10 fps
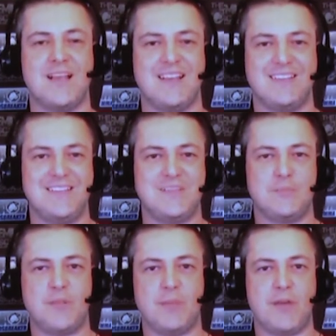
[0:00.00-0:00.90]

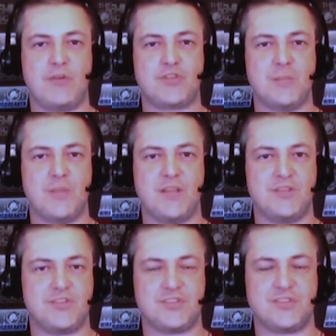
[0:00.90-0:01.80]
decent big betters coming in
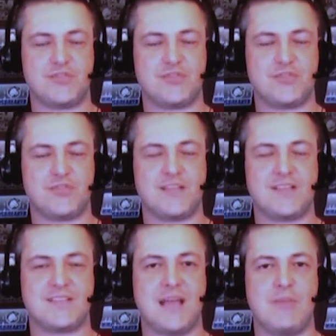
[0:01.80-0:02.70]
just to try to take a
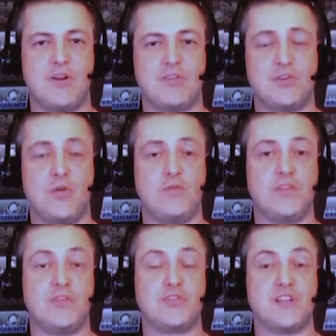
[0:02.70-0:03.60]
stab there. So
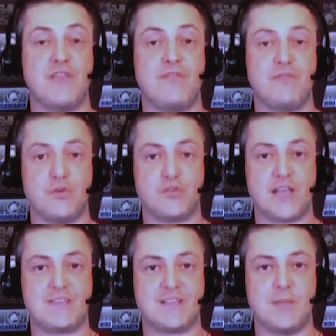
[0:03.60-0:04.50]
hopefully there's enough of those
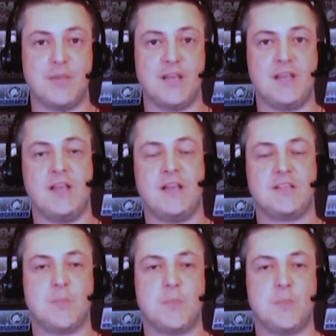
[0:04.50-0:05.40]
guys that come in
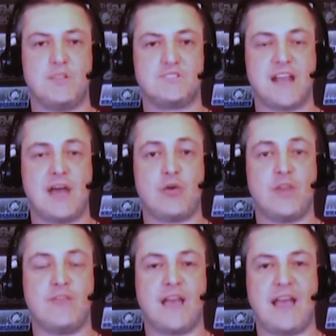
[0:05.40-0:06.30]
to balance it out, or
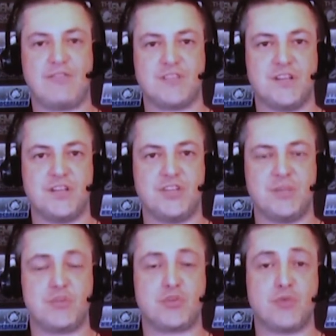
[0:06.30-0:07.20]
even have us on
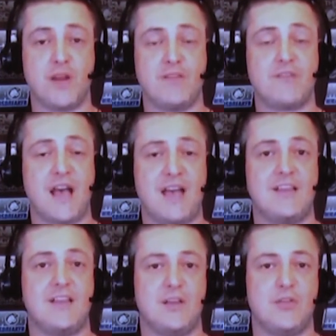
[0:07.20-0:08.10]
DJ. But you're right, if not,
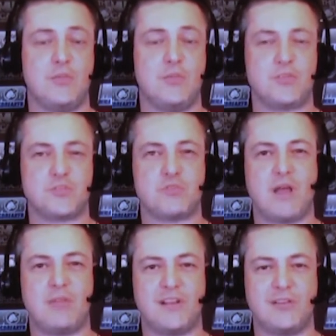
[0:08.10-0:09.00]
the books are
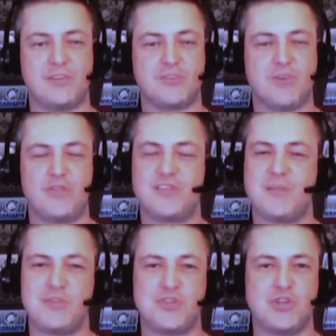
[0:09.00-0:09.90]
probably going to lose small. And there's not
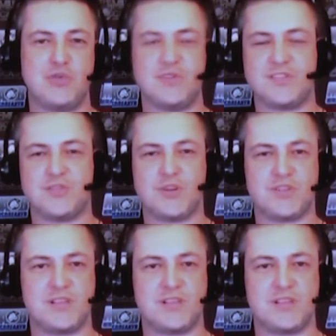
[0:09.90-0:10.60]
much you could do in a situation like